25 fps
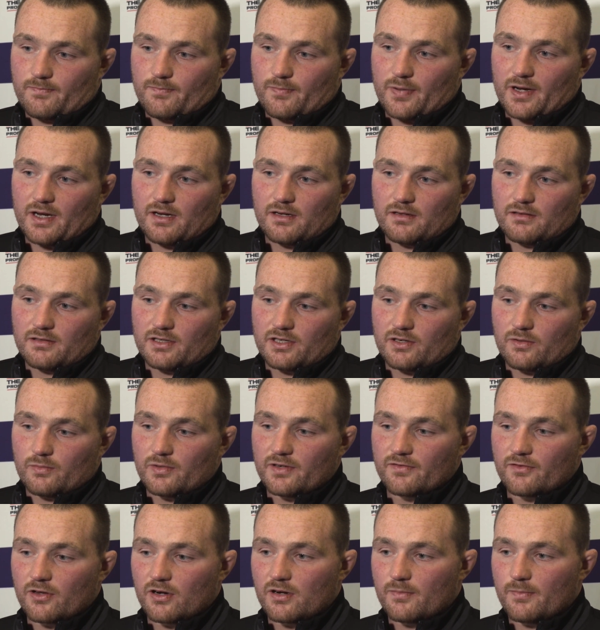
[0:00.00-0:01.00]
But you know,
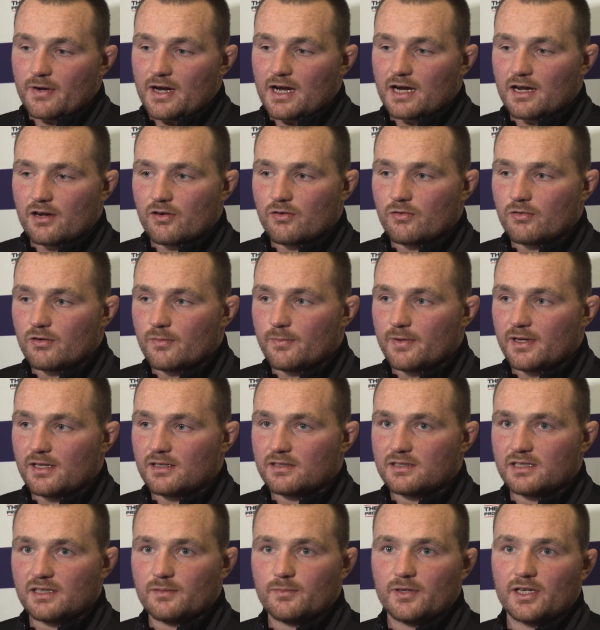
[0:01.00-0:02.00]
we've got to back our own
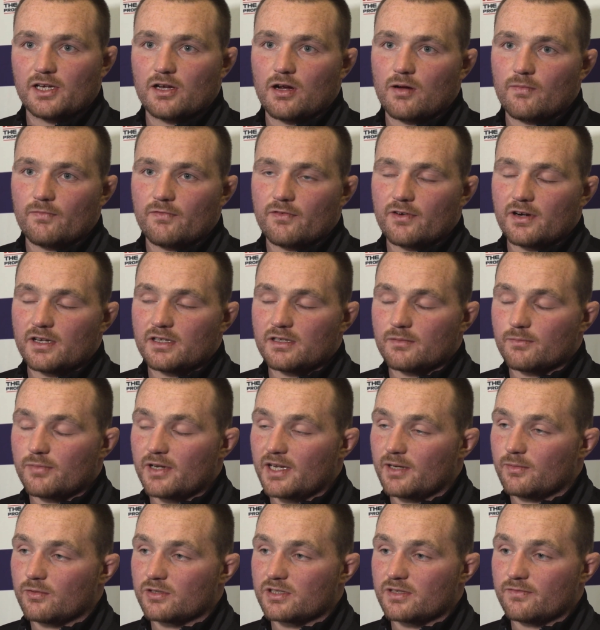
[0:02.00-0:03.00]
ability, be confident, and
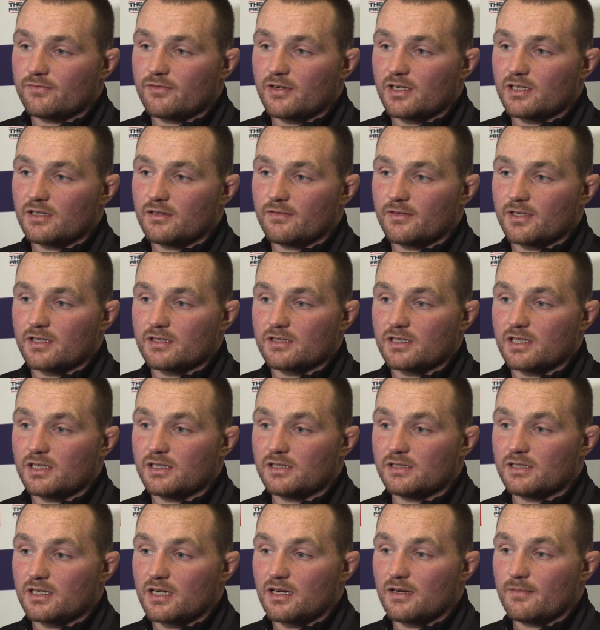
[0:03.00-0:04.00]
play what's in front of us.
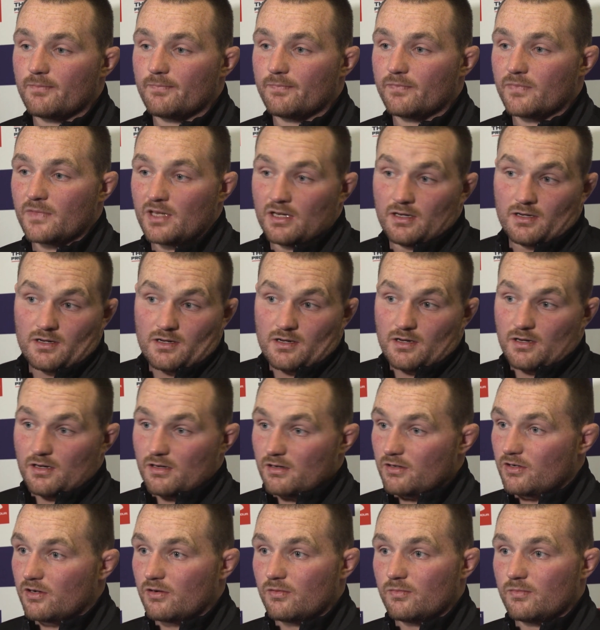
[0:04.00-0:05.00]
And
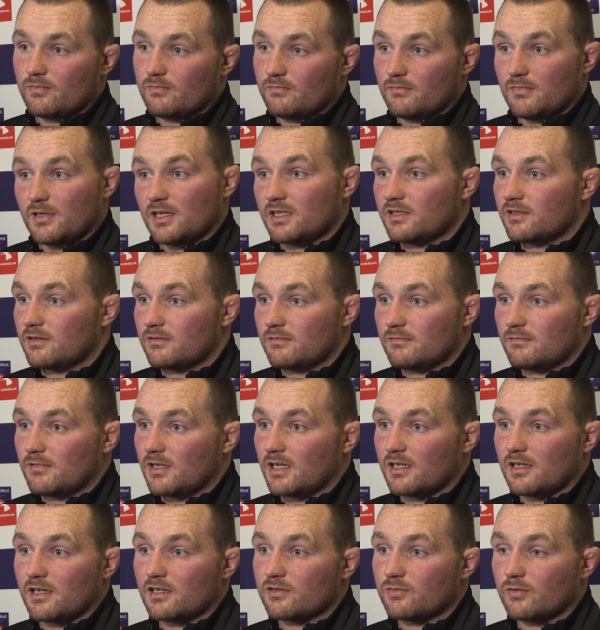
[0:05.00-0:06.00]
you know, that's
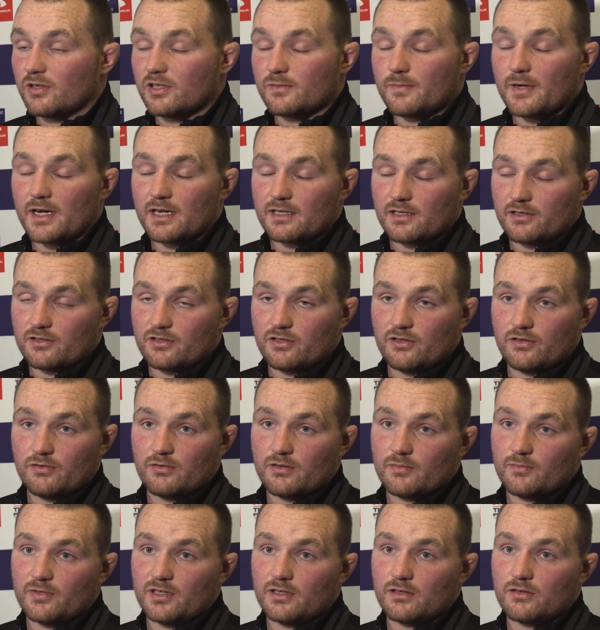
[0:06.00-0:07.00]
what he's backed us to
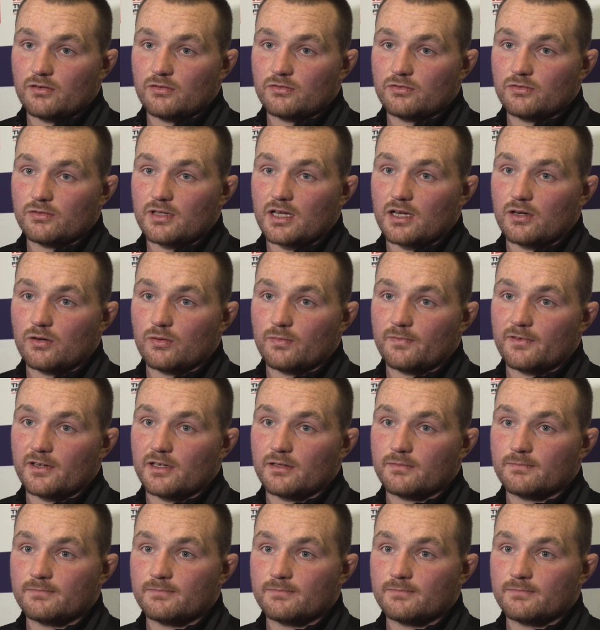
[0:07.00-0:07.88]
do, and we'll go and do that. Hopefully,